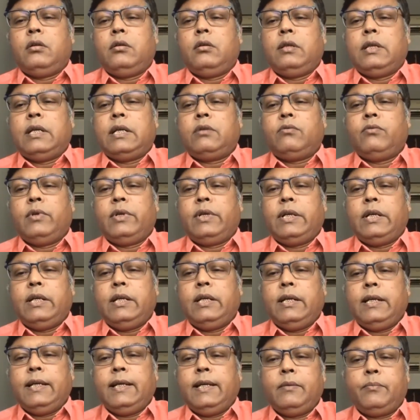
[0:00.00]
That will
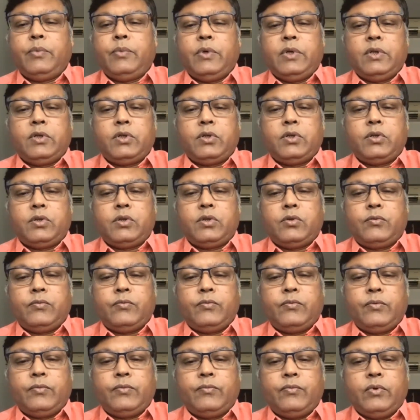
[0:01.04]
really help us
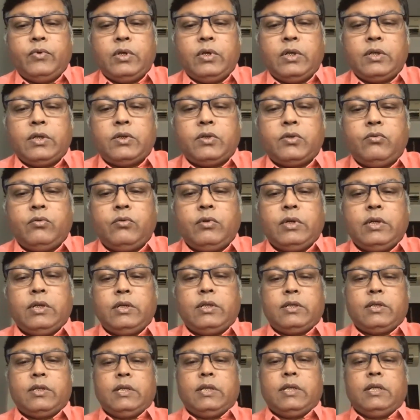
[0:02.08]
for us to
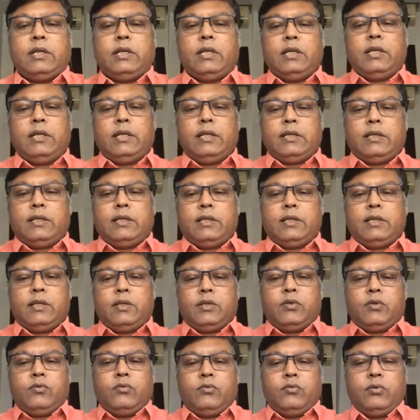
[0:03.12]
understand and
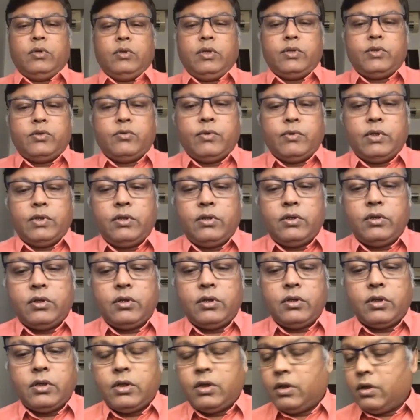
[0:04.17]
listen to each one.
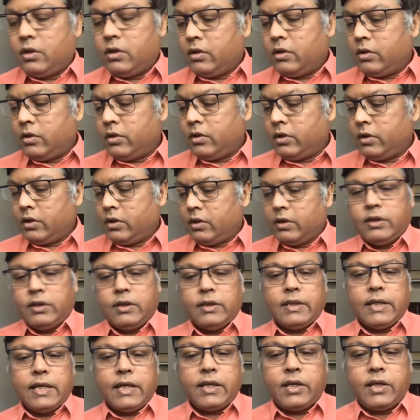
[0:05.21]
Uh,
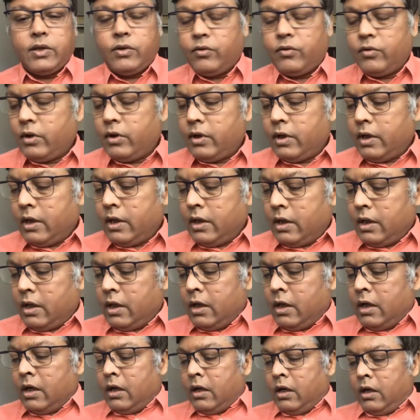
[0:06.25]
Thank you.
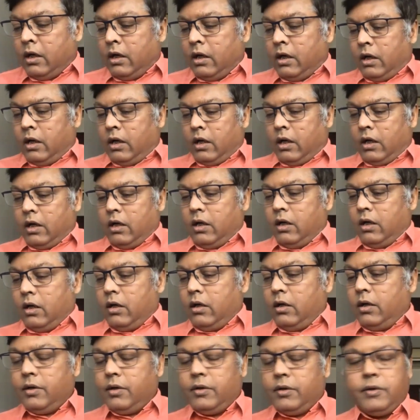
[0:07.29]

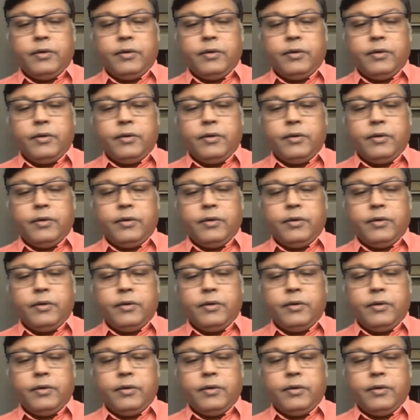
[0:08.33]
Uh,